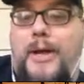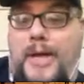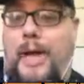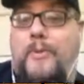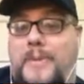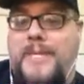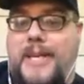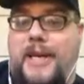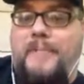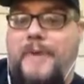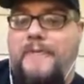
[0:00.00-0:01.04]
He opens it
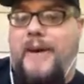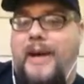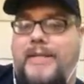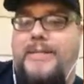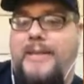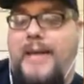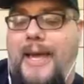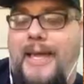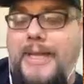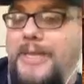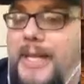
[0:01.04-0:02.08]
up and finds
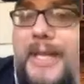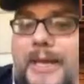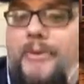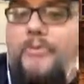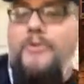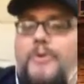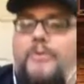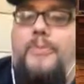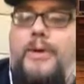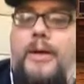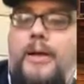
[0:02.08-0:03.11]
just a little room